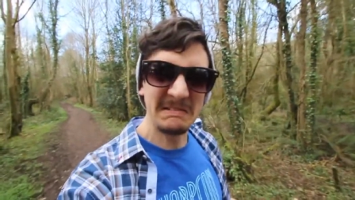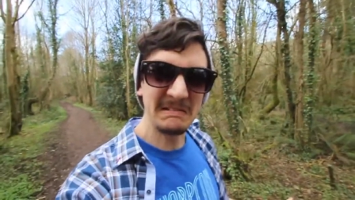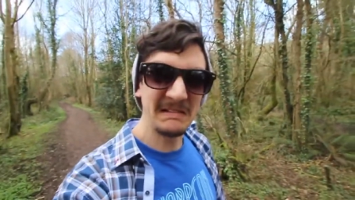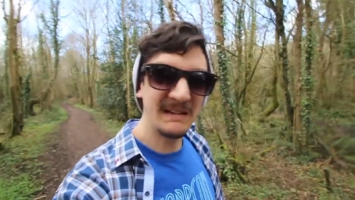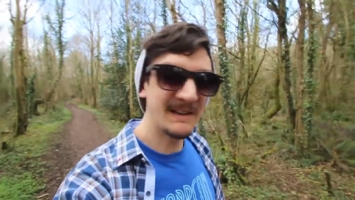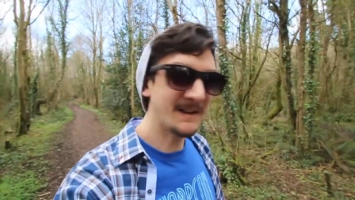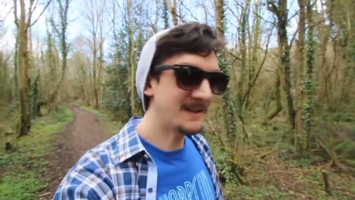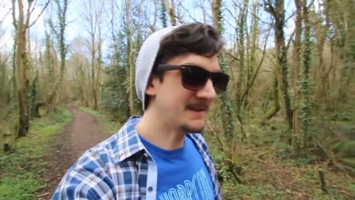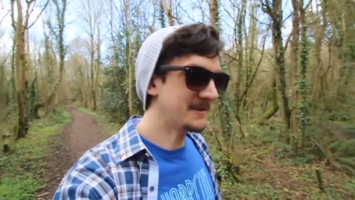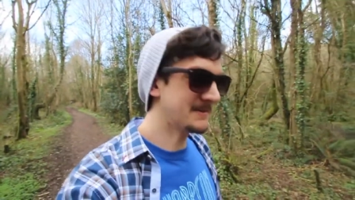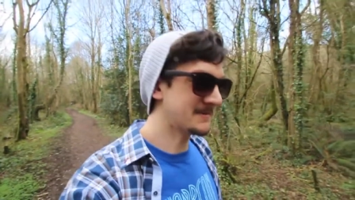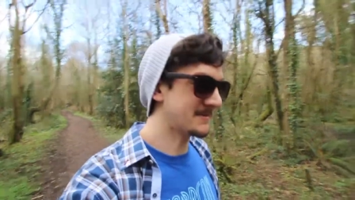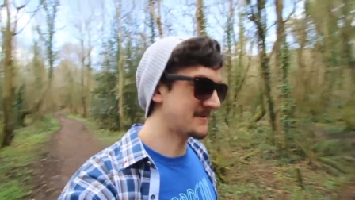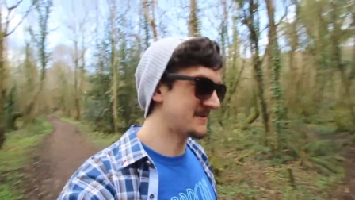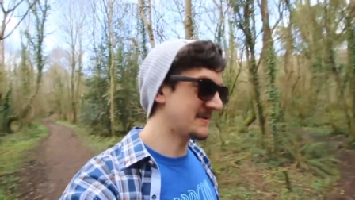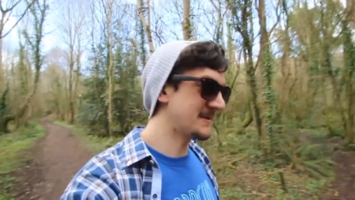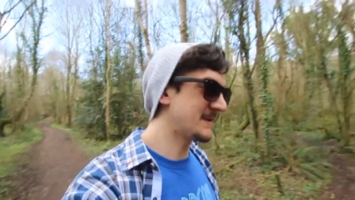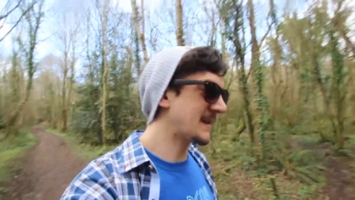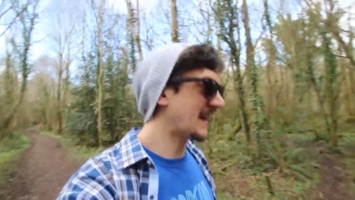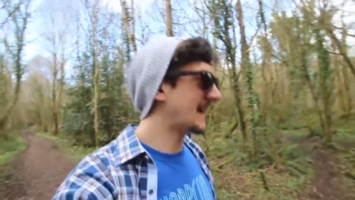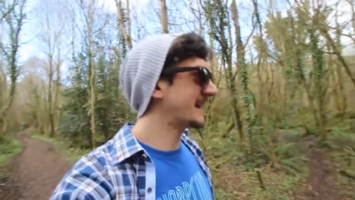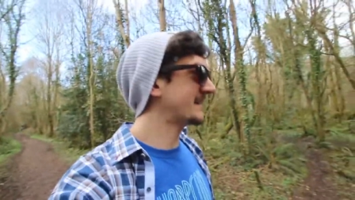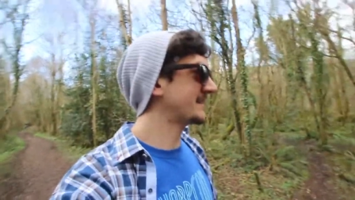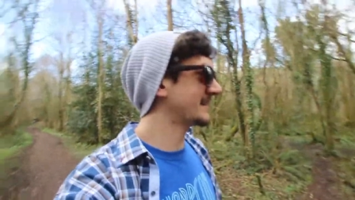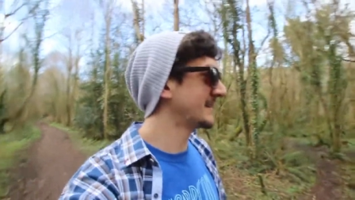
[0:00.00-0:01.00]
And I don't do
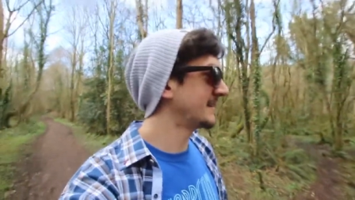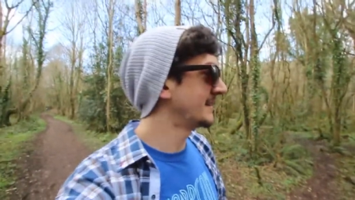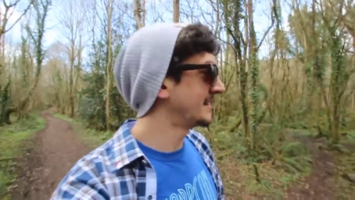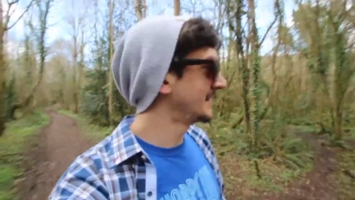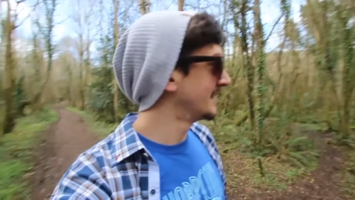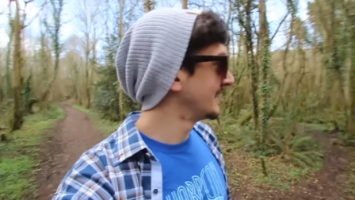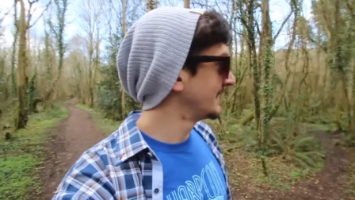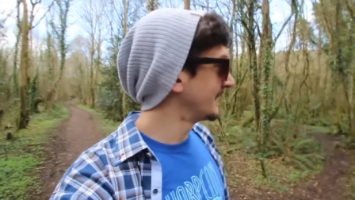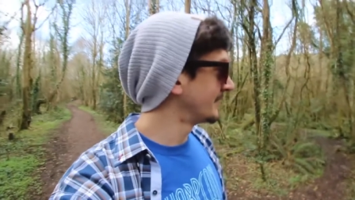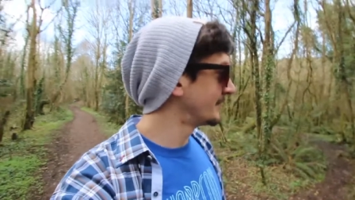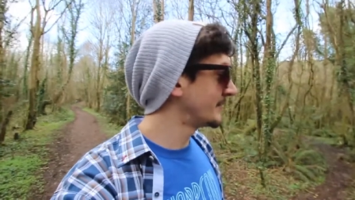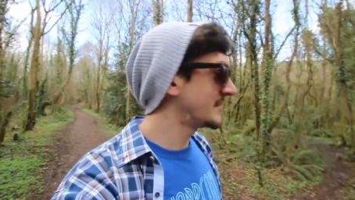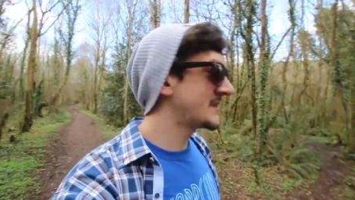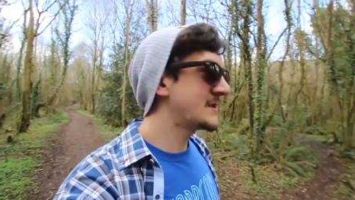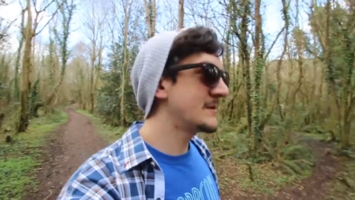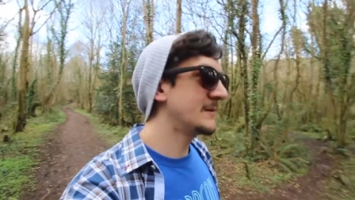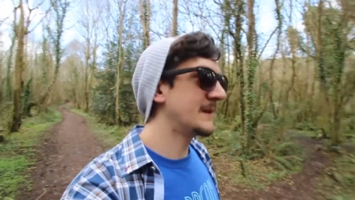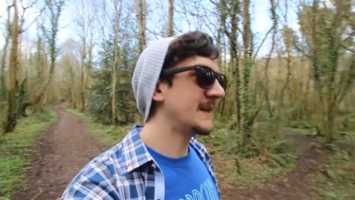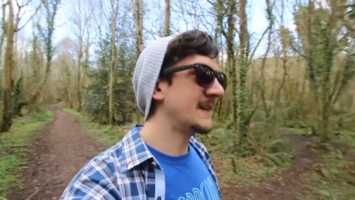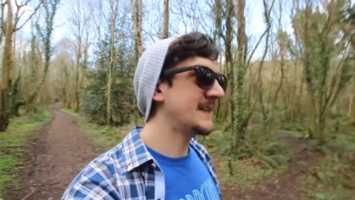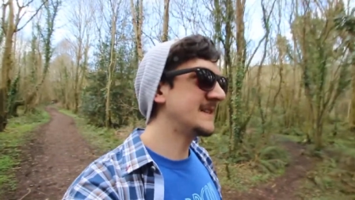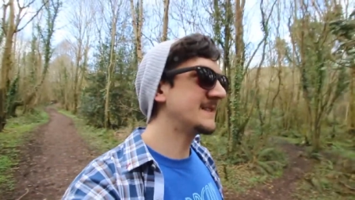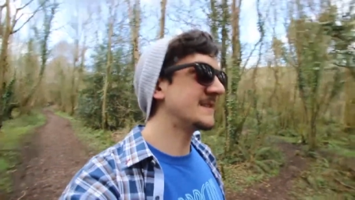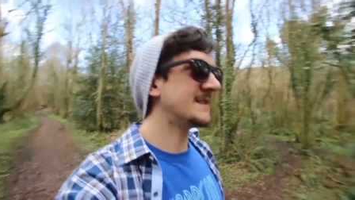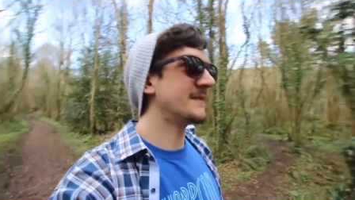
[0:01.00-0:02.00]
that. I'm too
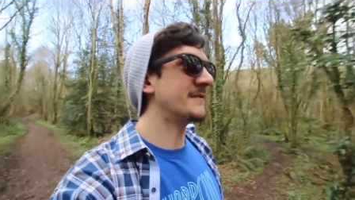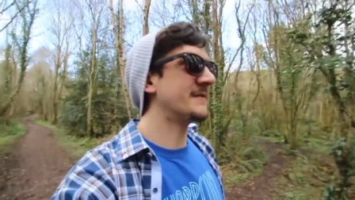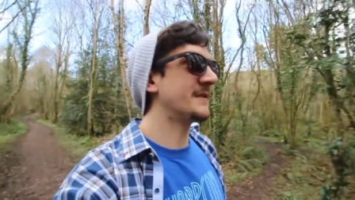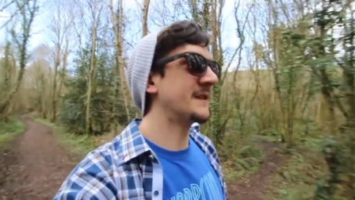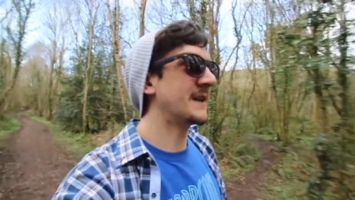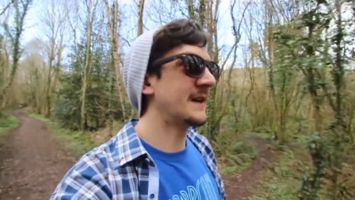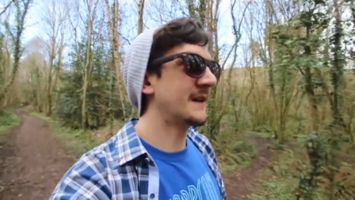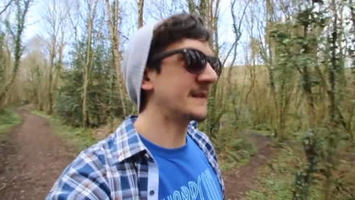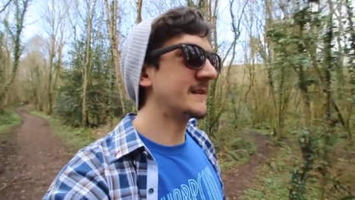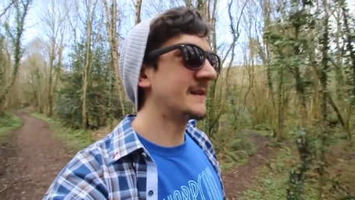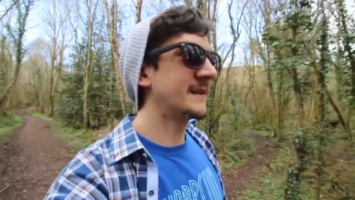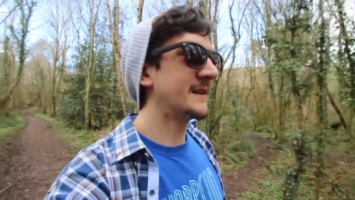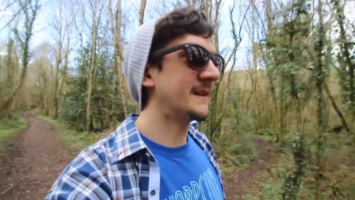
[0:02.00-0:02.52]
lazy for that.